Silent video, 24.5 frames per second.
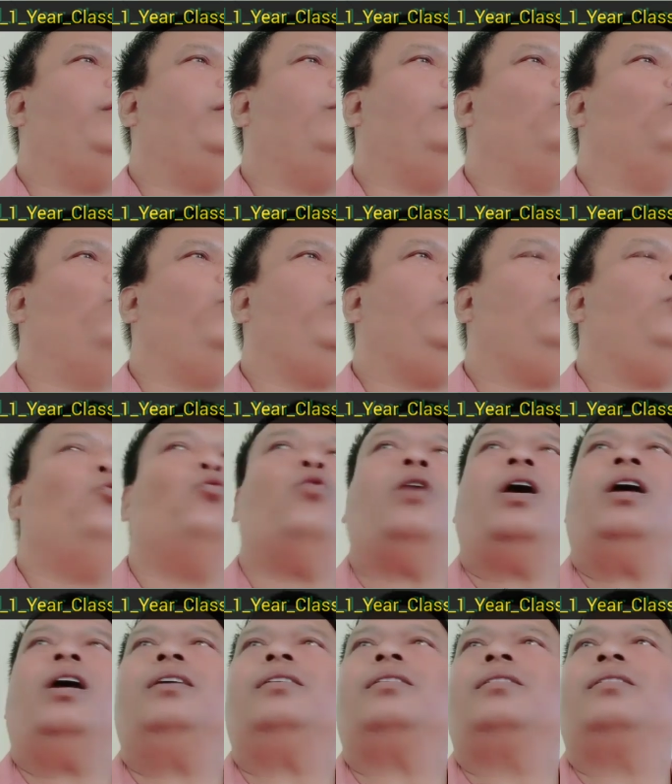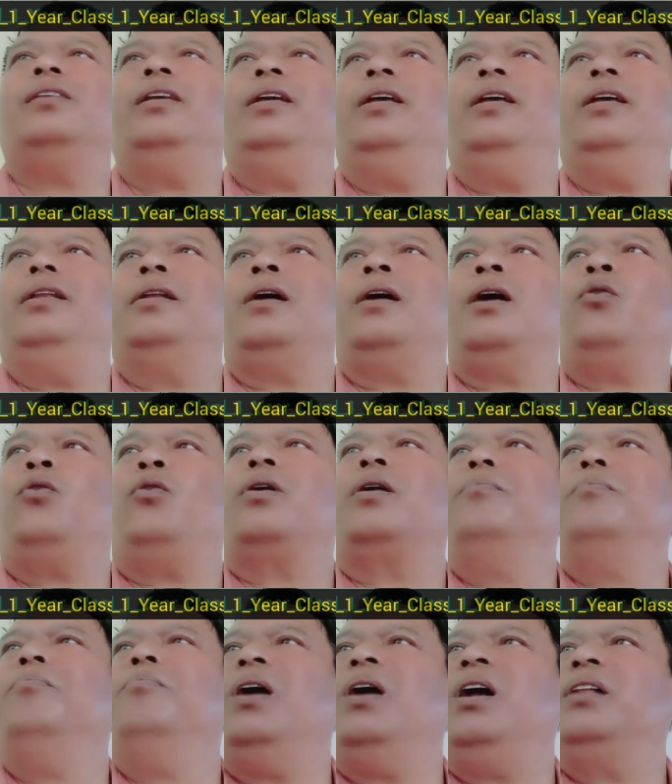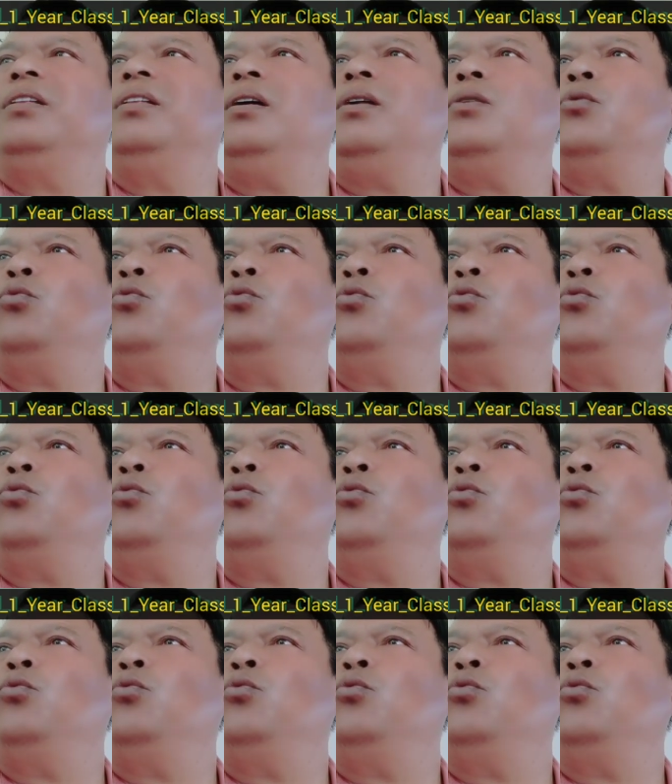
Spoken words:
we was in our mother